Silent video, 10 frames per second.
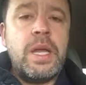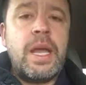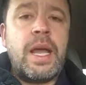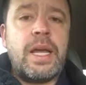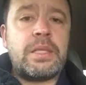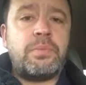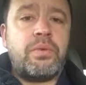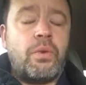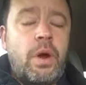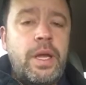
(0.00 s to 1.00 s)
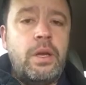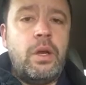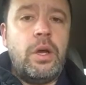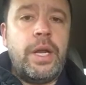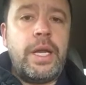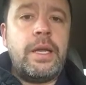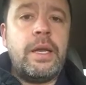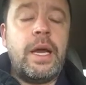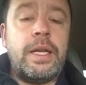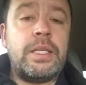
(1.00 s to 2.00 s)
It has prior learning,
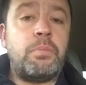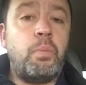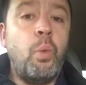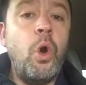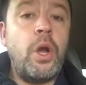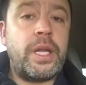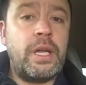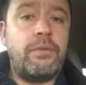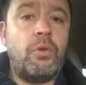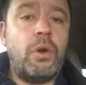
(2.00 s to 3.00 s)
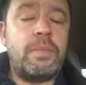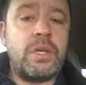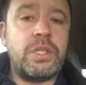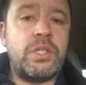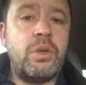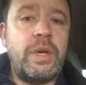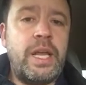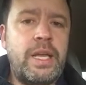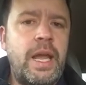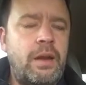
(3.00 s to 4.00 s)
and it's working for it because it's doing
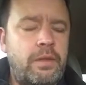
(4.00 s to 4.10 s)
it again.